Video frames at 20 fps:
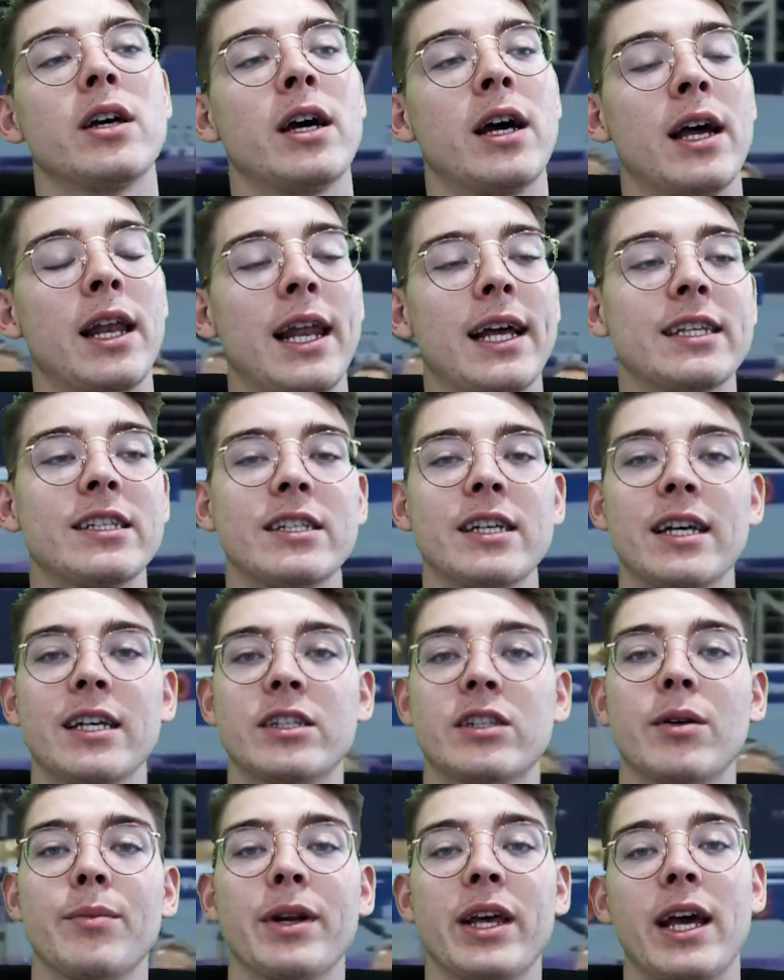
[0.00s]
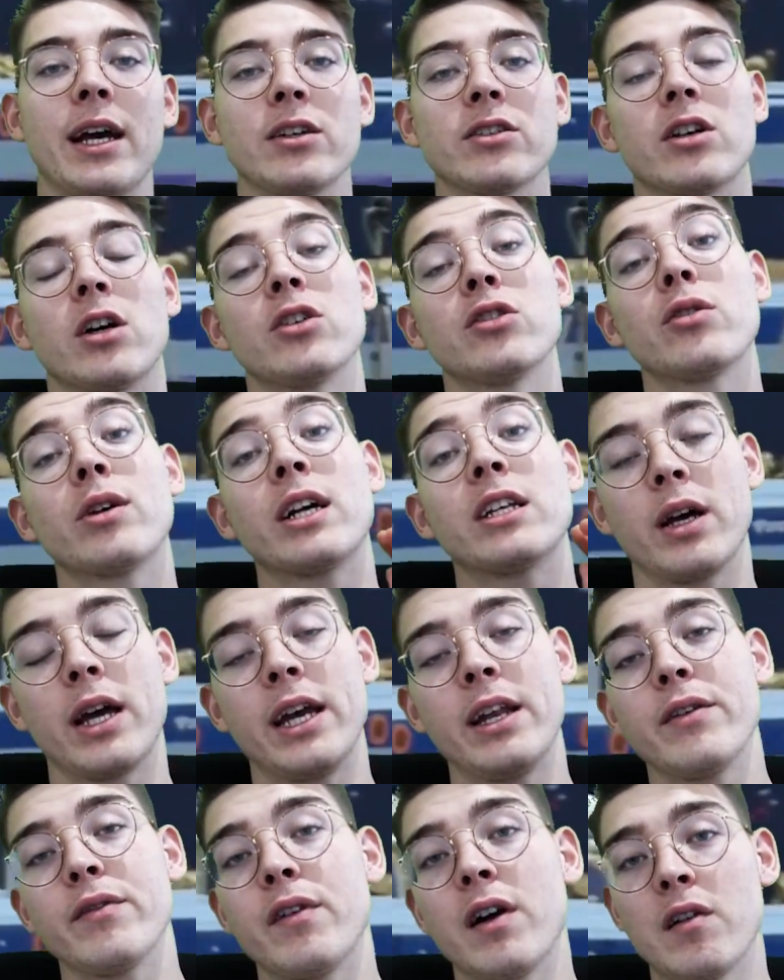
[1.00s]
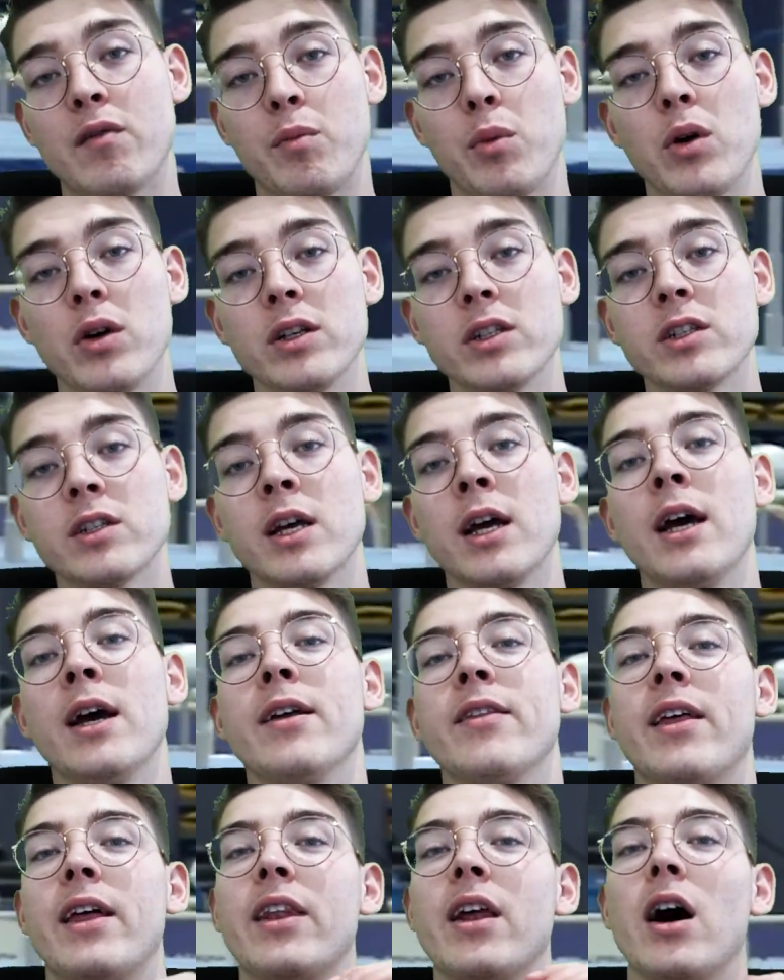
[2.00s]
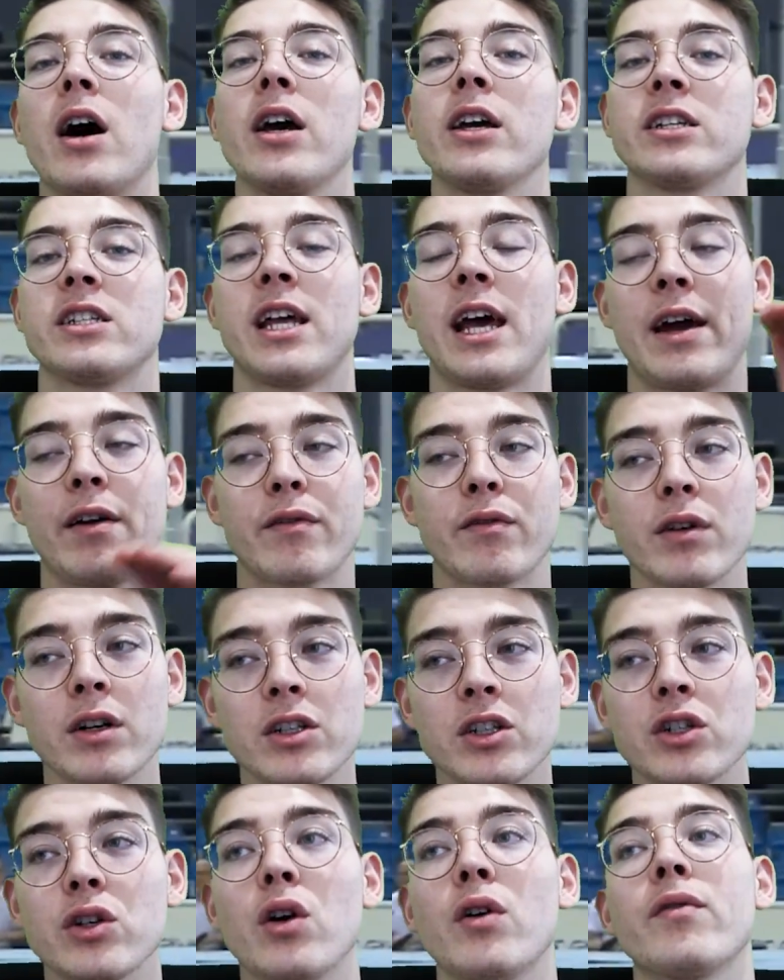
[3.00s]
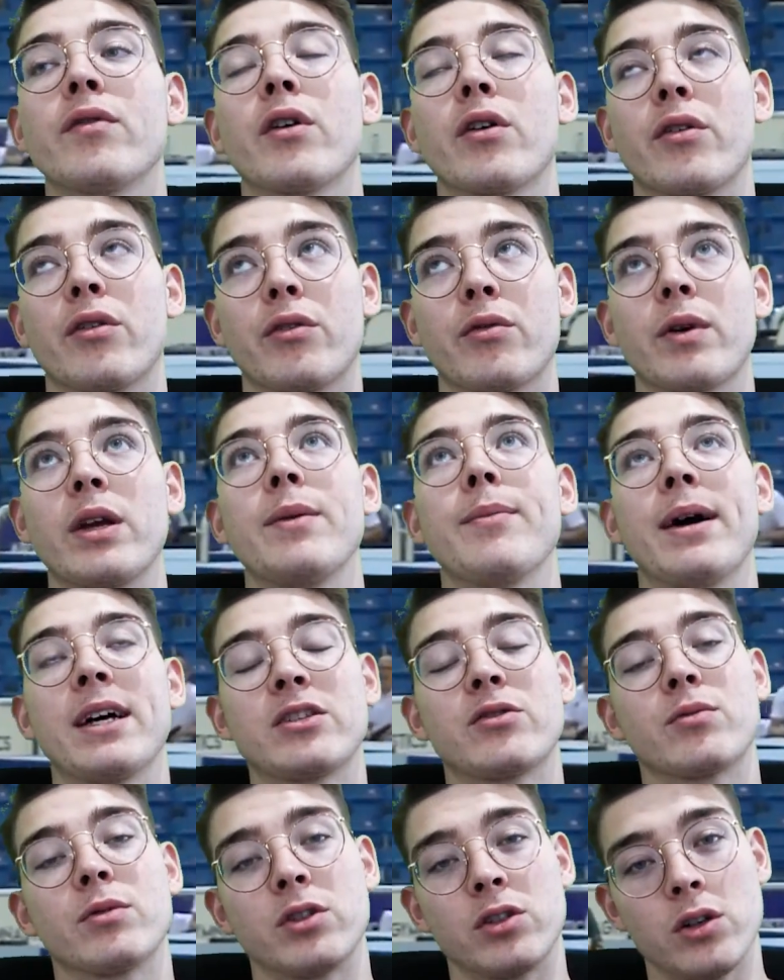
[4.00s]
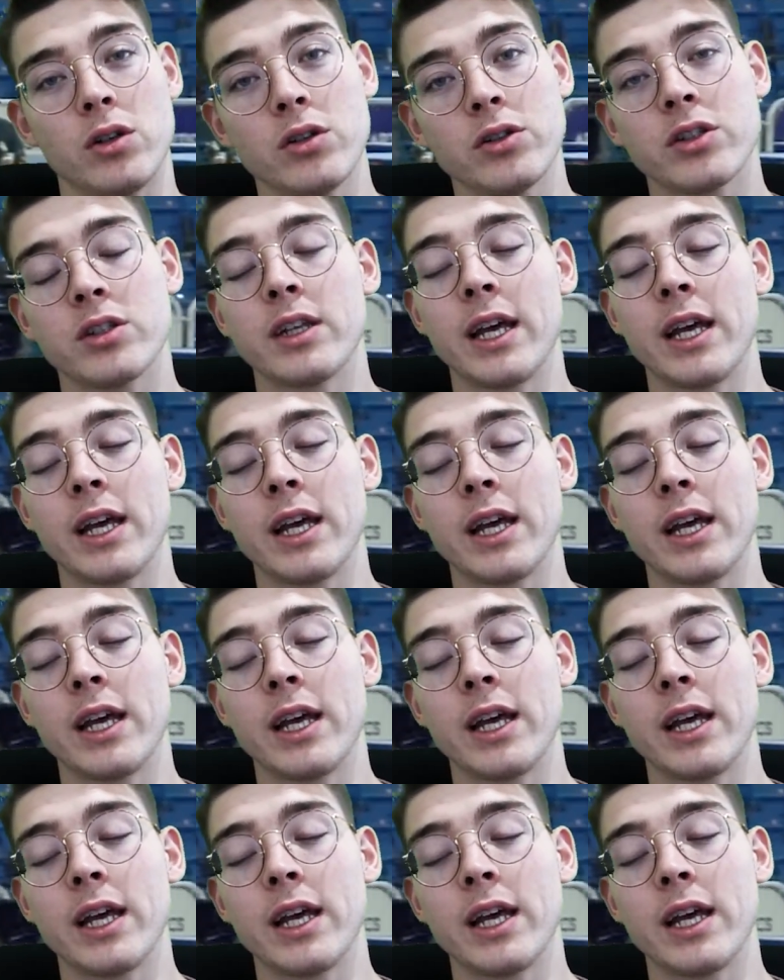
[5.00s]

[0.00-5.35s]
let's say somebody else also gets 85 points, then the highest average of your 3 best results,